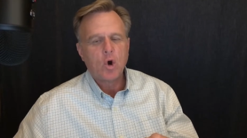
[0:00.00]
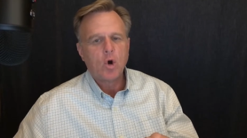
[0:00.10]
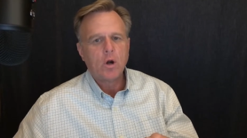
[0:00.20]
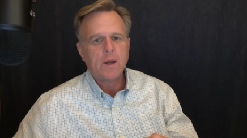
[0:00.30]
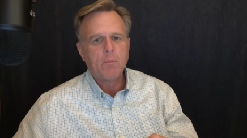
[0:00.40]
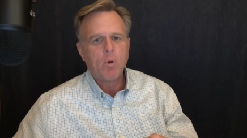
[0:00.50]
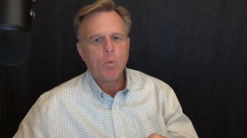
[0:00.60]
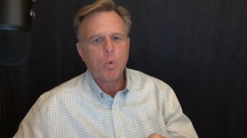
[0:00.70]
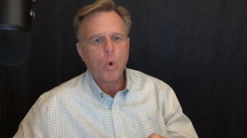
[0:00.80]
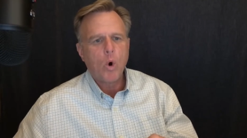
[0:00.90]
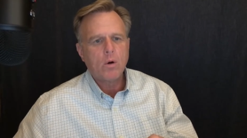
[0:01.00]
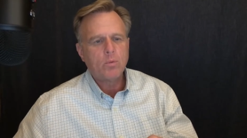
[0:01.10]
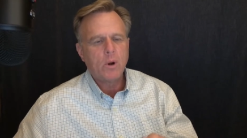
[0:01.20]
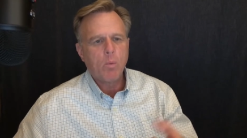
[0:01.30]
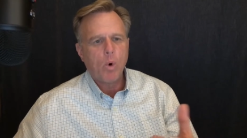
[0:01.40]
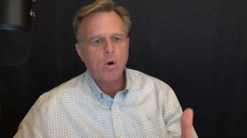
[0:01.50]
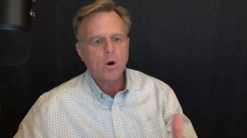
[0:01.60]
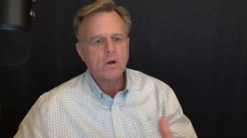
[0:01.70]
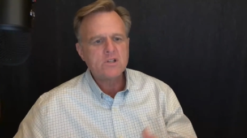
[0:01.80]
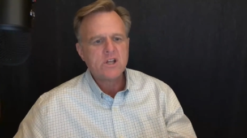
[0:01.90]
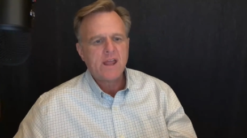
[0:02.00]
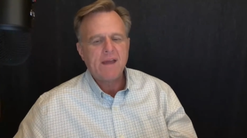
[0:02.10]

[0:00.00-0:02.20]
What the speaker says: early rewards,